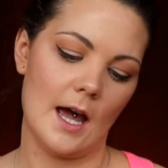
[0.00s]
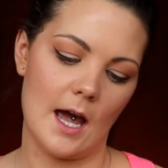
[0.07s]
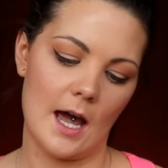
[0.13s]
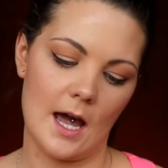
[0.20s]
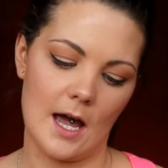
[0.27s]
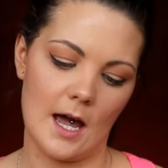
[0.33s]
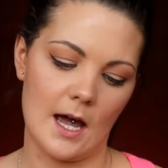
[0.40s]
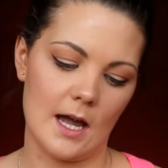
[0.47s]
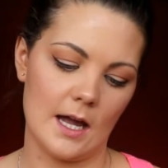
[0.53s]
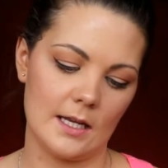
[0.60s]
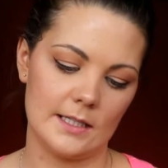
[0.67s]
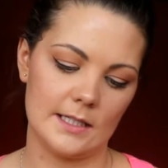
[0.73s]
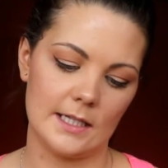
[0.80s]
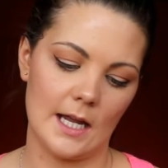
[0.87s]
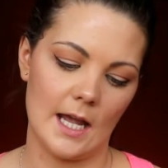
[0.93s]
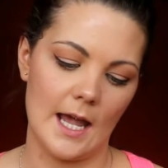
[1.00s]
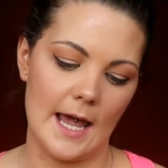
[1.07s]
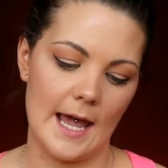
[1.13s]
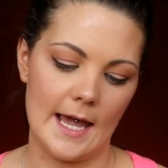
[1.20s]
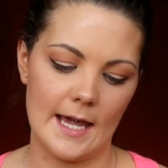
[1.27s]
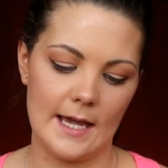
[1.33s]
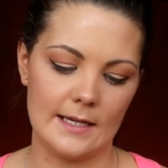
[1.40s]
And
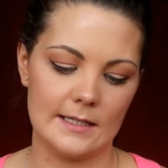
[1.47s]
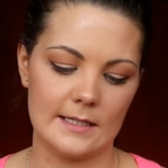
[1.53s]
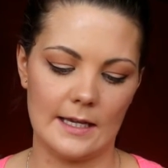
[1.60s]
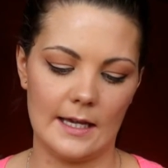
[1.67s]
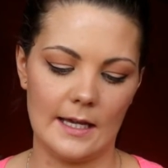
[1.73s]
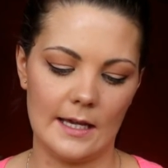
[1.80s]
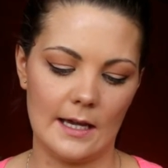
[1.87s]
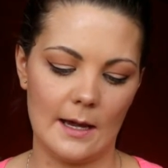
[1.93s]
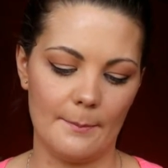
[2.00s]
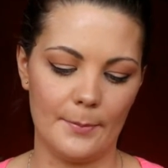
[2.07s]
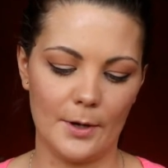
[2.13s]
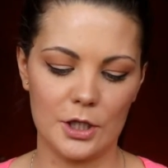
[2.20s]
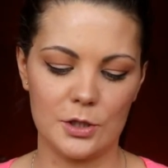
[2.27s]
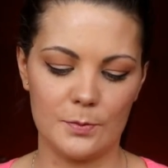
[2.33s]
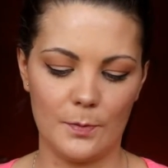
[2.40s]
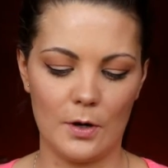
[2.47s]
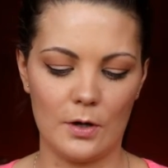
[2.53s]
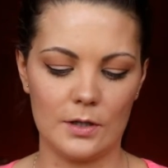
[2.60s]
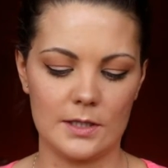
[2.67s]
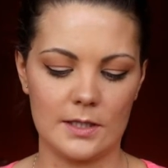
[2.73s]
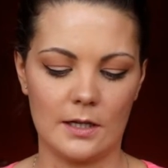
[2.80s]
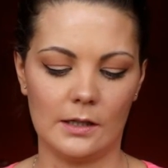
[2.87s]
it is a
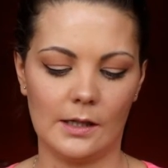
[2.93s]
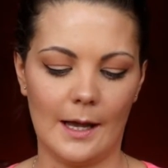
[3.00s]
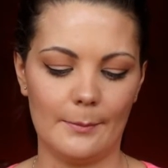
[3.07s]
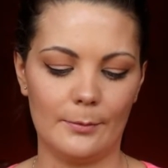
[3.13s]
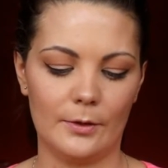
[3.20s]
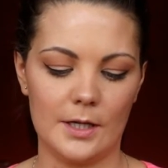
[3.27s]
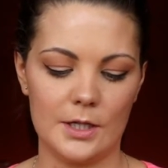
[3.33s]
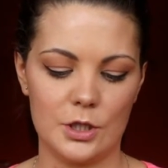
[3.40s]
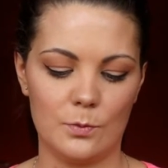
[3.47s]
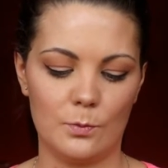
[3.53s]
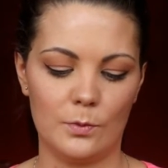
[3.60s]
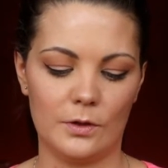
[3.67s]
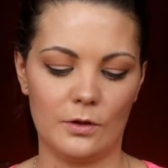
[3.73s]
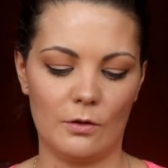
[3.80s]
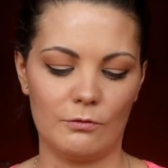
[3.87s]
Birchbox collaboration with